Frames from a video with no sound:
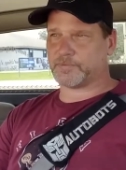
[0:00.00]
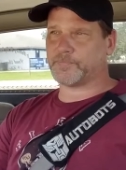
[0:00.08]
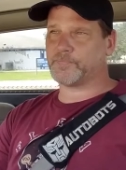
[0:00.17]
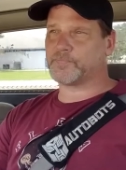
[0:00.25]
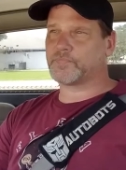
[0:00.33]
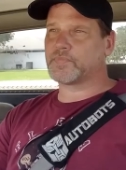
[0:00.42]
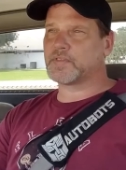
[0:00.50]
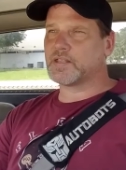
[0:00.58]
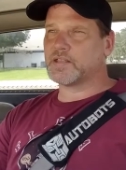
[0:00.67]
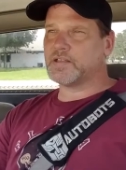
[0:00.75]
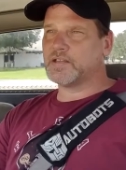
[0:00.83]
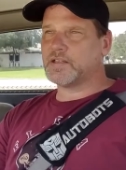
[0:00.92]

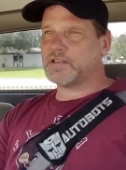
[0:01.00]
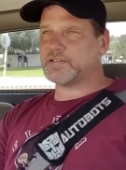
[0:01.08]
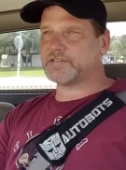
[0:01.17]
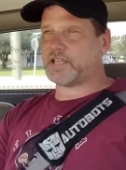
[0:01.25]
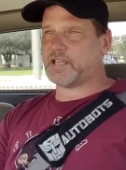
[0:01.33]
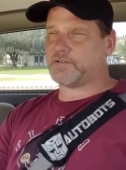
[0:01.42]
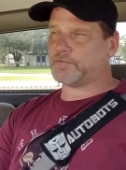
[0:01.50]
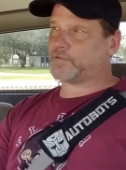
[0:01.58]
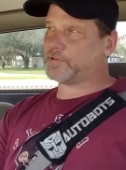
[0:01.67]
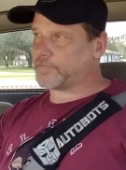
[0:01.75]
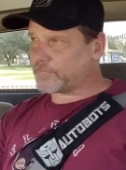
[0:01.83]
and saying, well,